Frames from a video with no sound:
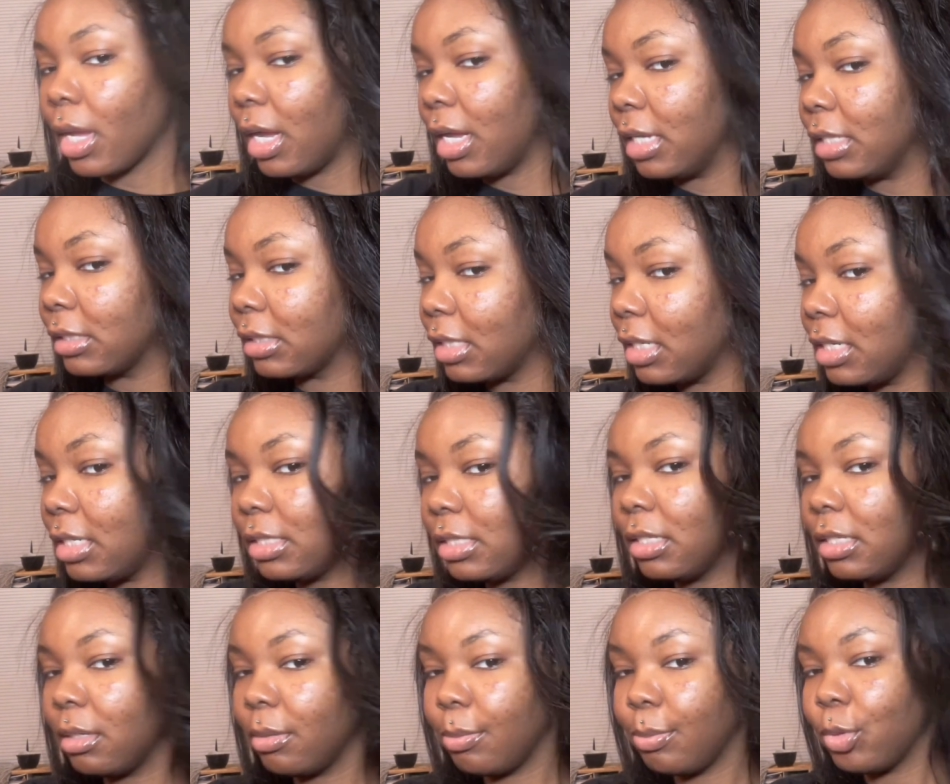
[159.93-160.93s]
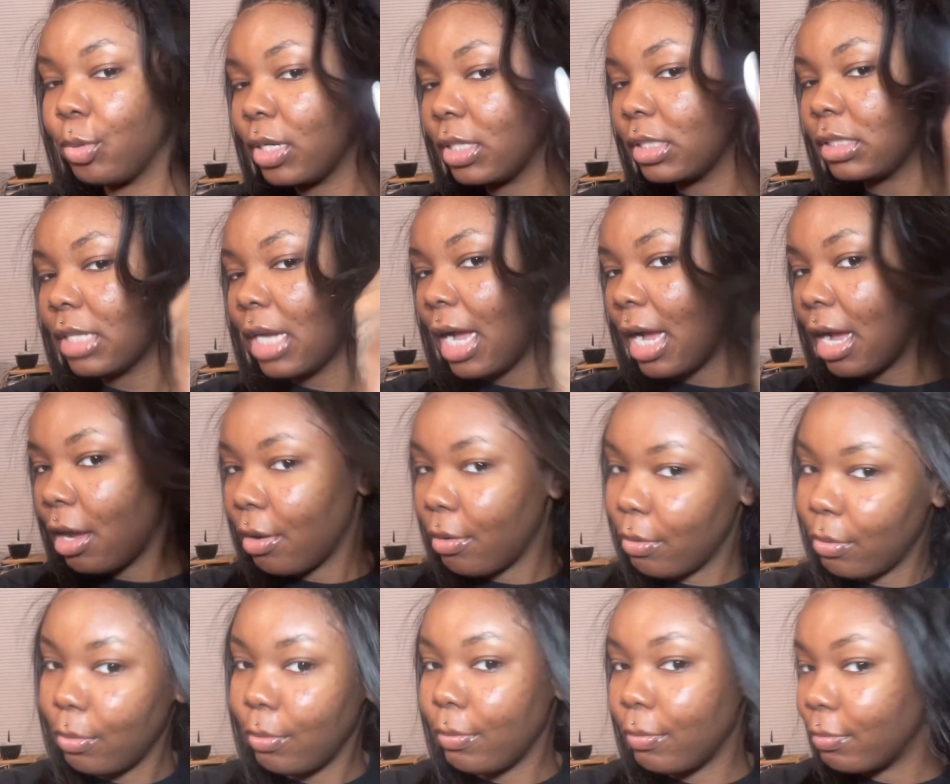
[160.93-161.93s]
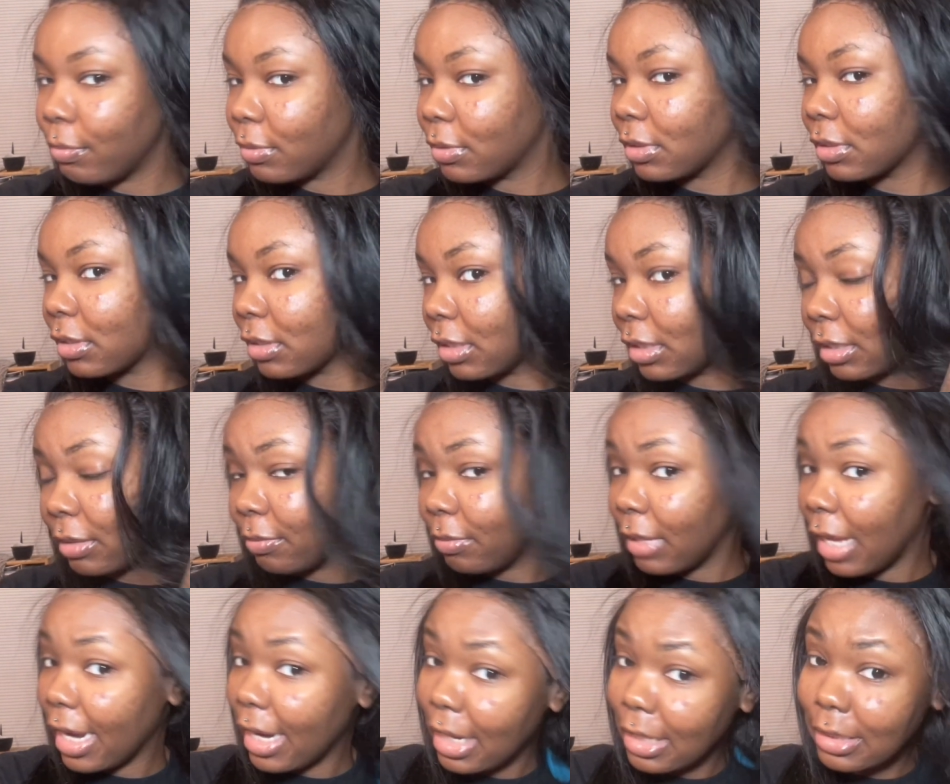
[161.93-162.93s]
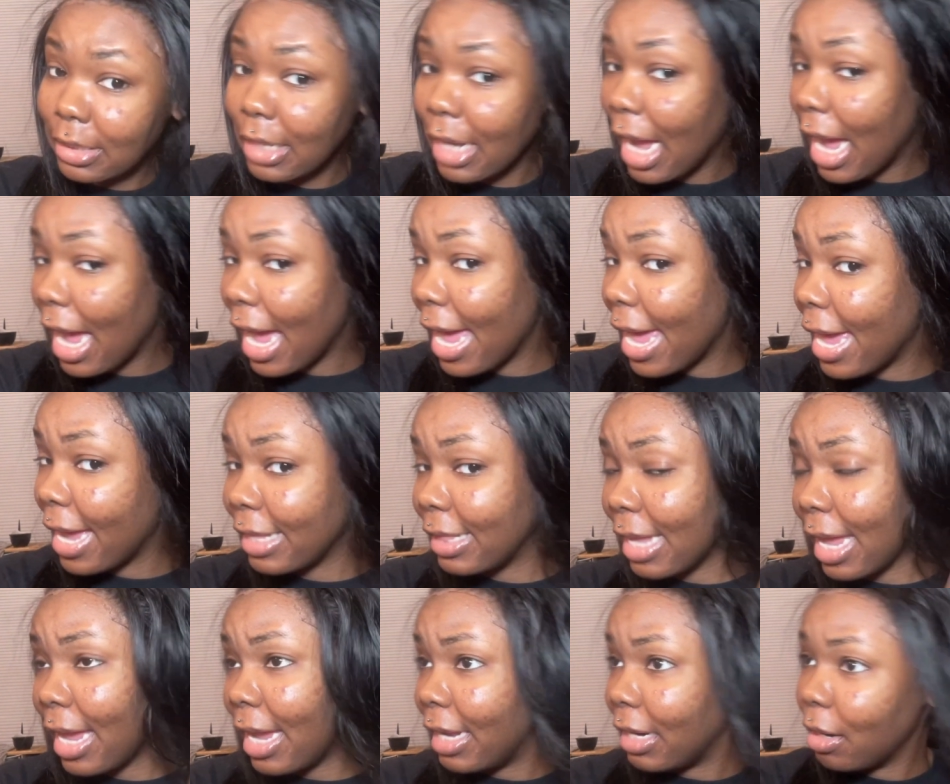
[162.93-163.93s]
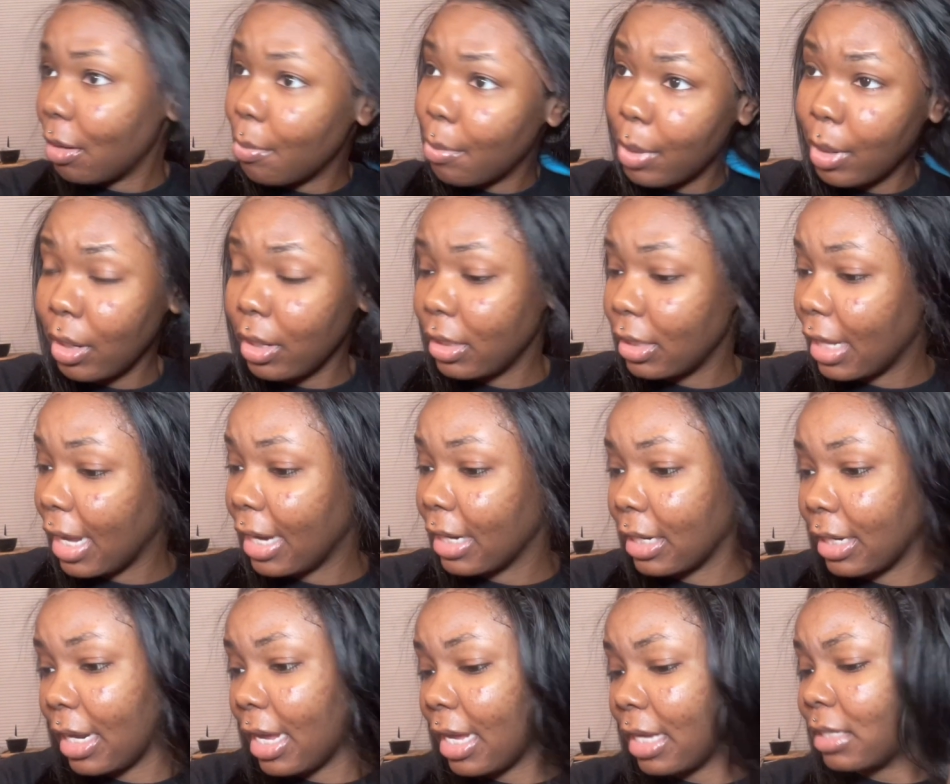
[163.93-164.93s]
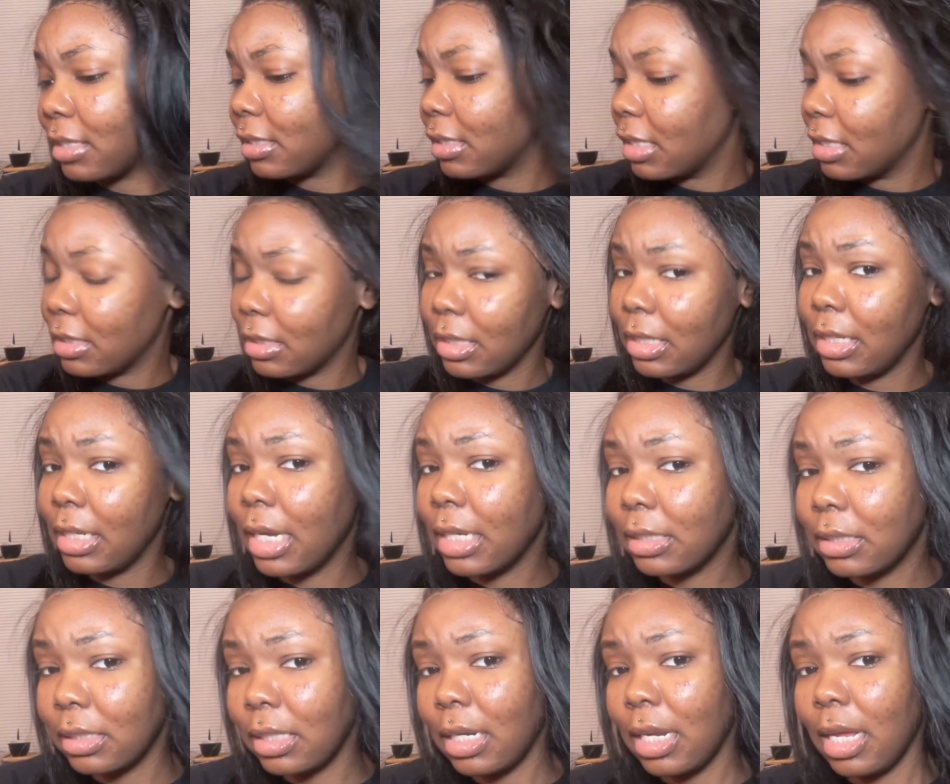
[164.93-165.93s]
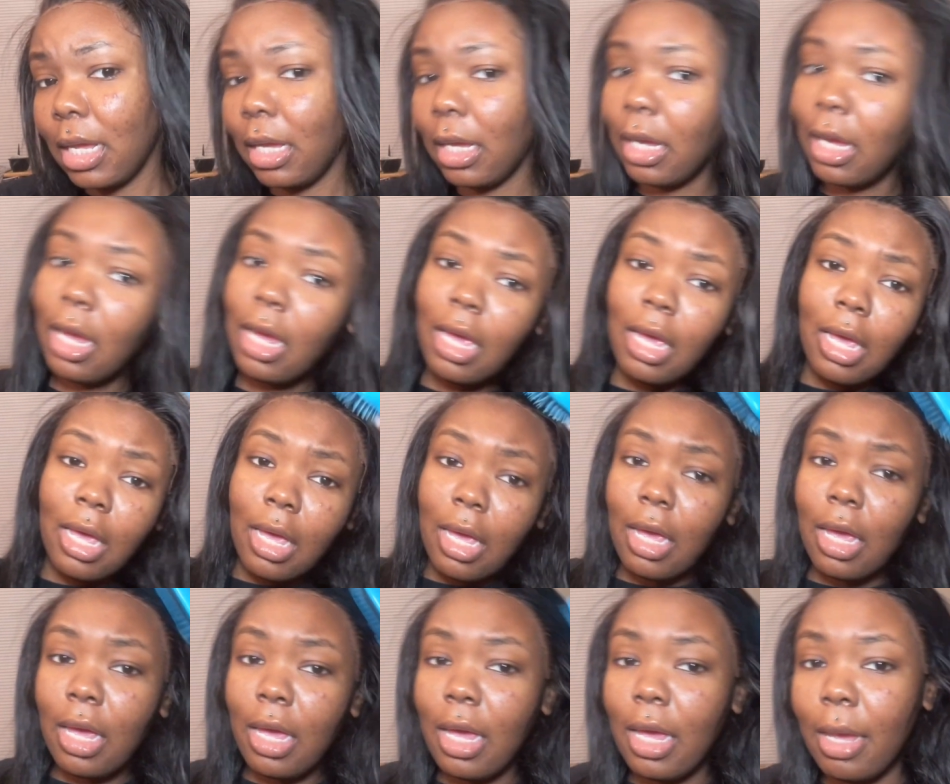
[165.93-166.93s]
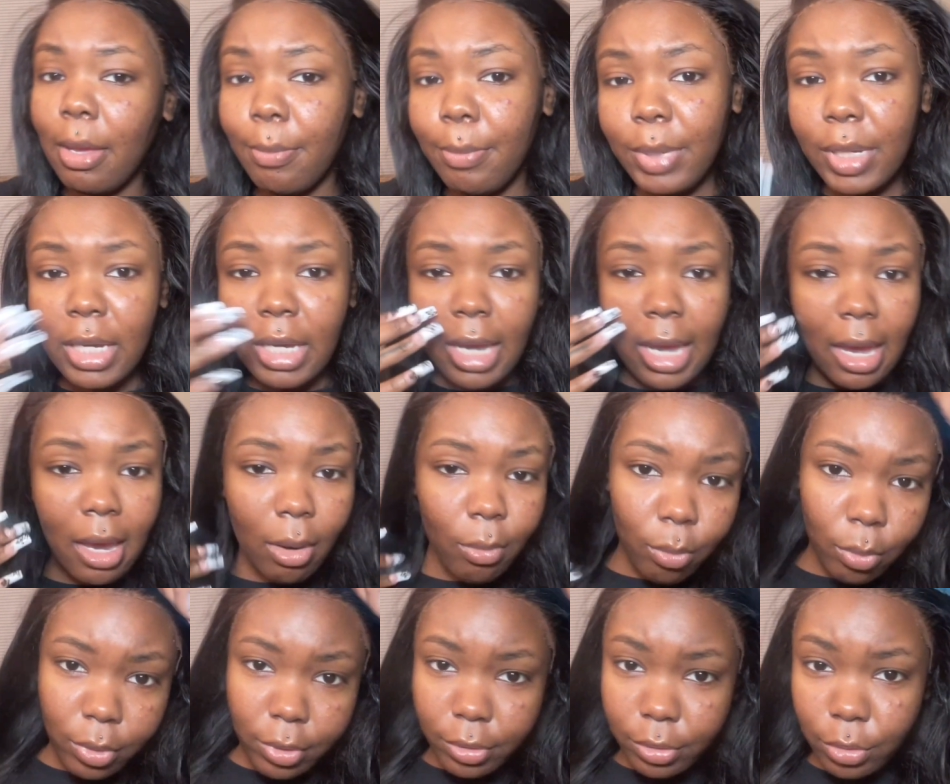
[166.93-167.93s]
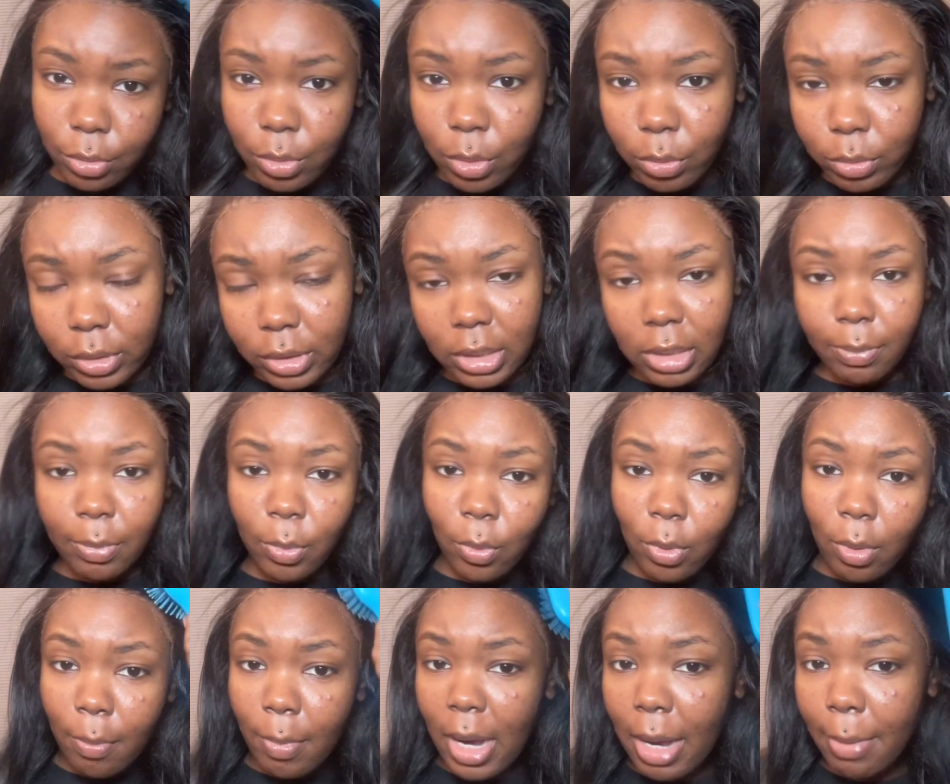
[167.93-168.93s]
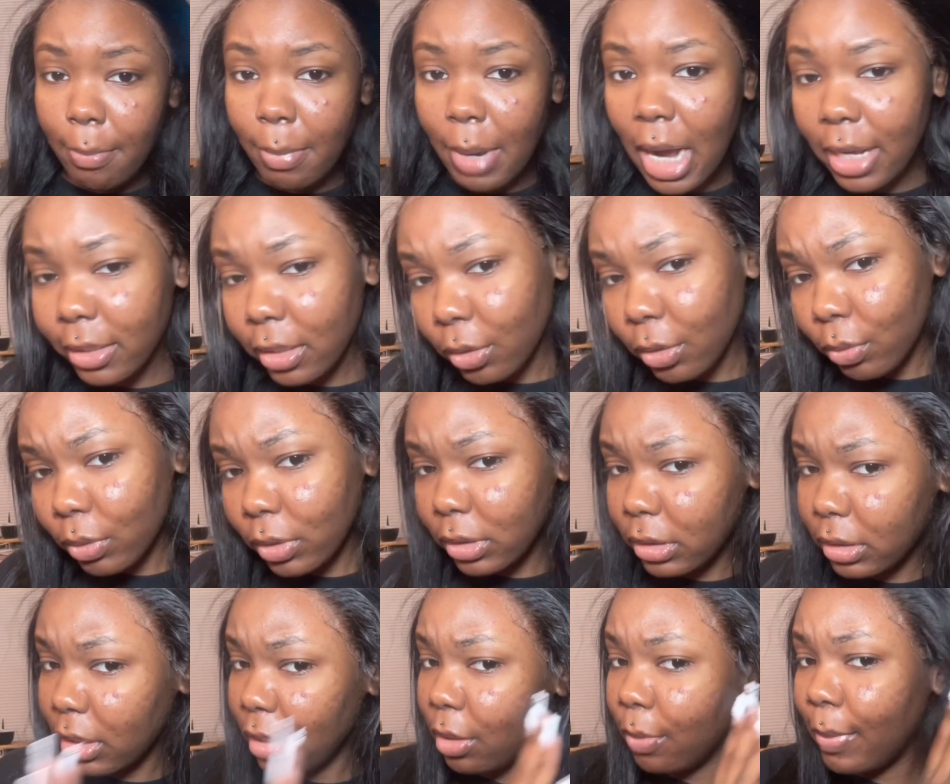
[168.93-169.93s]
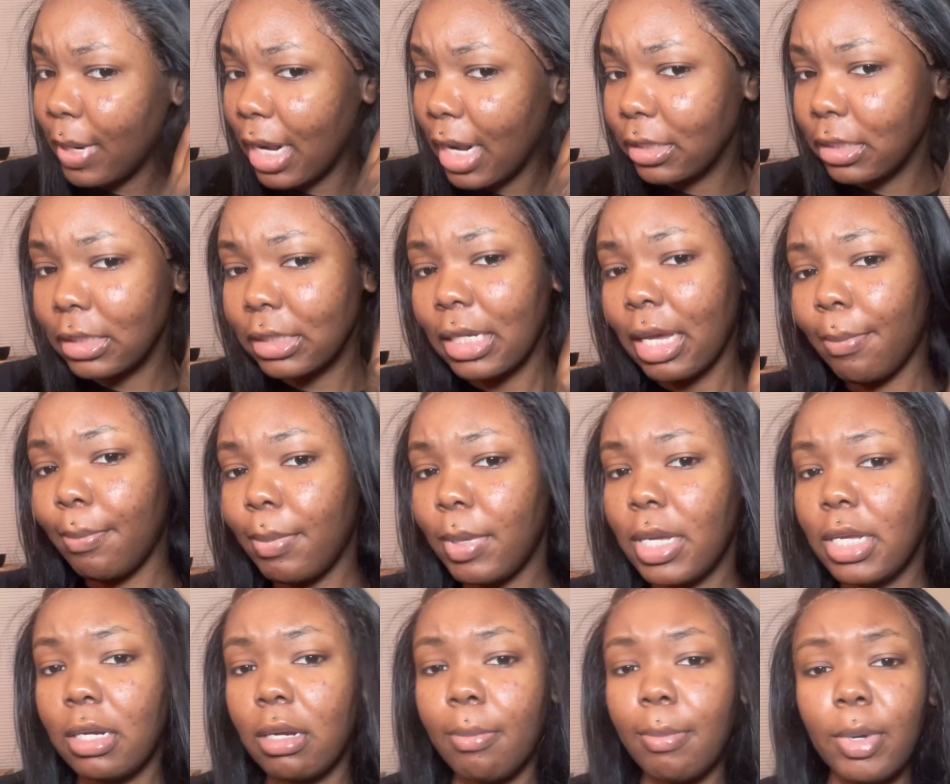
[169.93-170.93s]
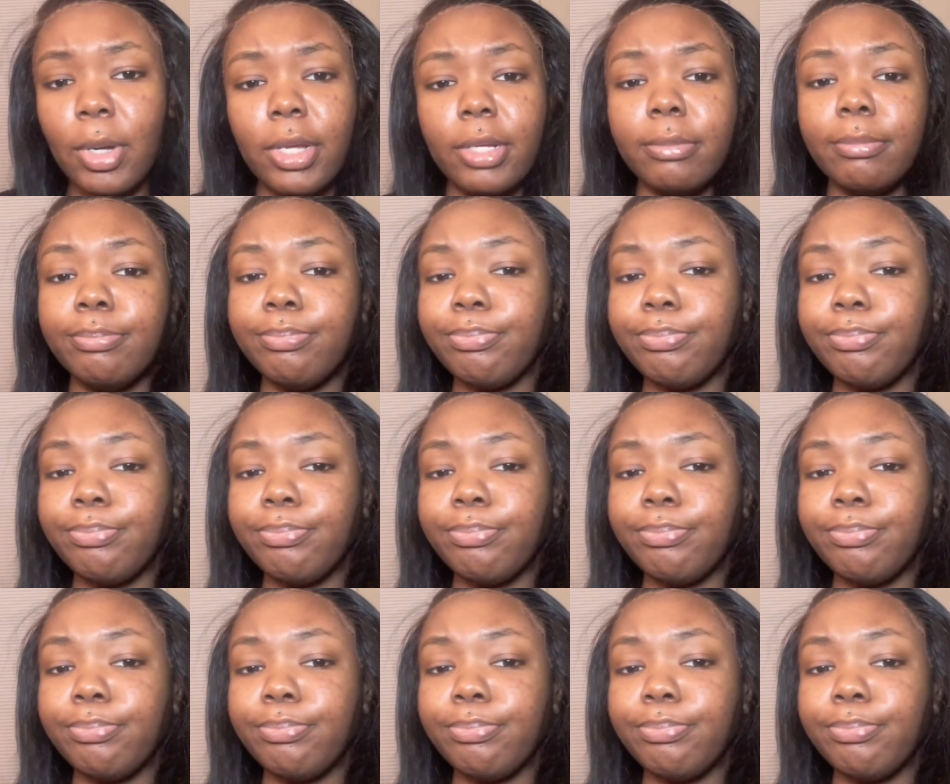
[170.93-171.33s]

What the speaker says: it's easy to brush out, and like I said, I had that in a bun like that since yesterday, and being at work, sleeping with my bonding on still, but I just kept it in the bun.